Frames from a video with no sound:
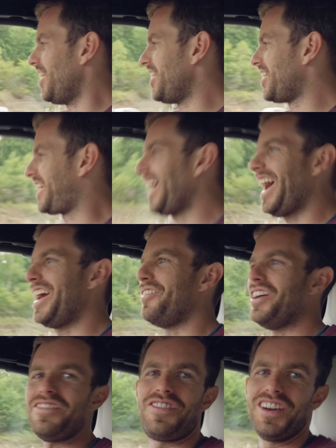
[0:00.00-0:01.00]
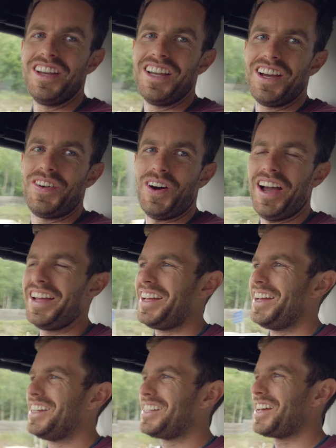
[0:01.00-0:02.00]
Okay,
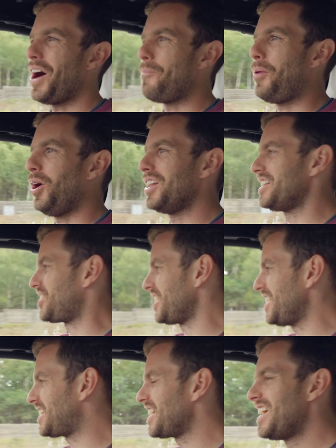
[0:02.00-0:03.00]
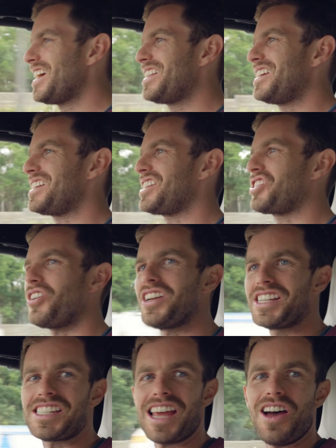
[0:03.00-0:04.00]
apologies, this is going
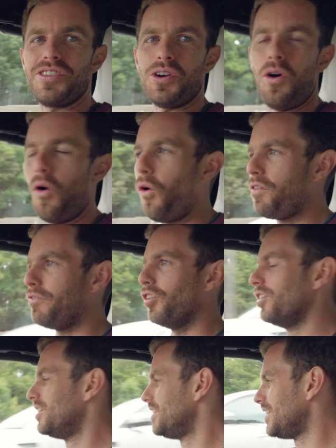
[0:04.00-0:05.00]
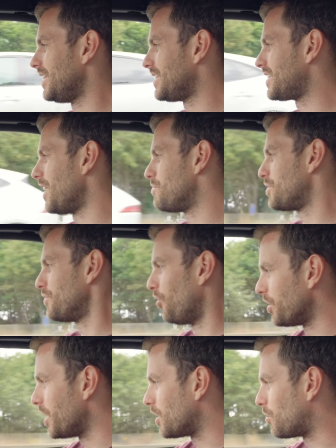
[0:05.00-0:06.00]
to sound awful in terms of
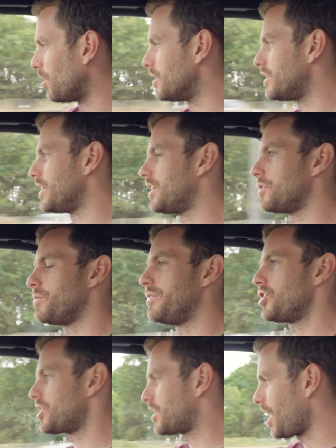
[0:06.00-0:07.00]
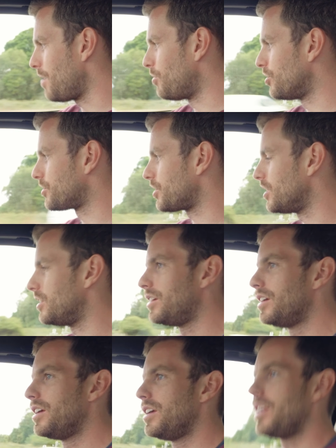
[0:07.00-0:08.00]
audio quality because we've just come onto
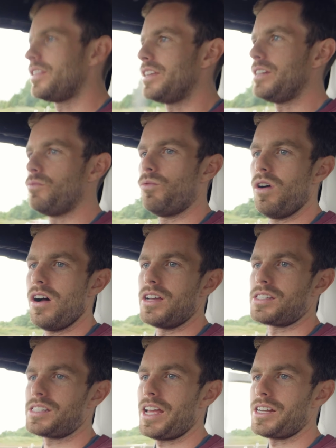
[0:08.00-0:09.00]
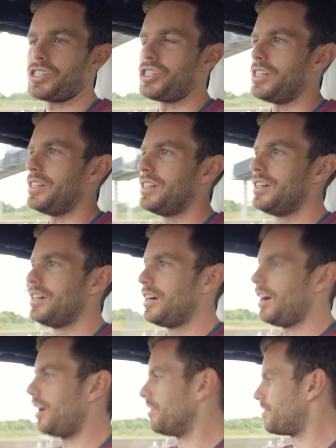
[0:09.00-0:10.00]
the worst section
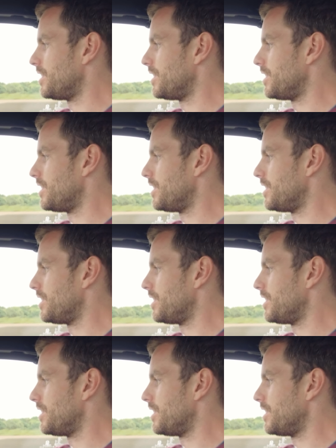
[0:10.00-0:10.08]
of the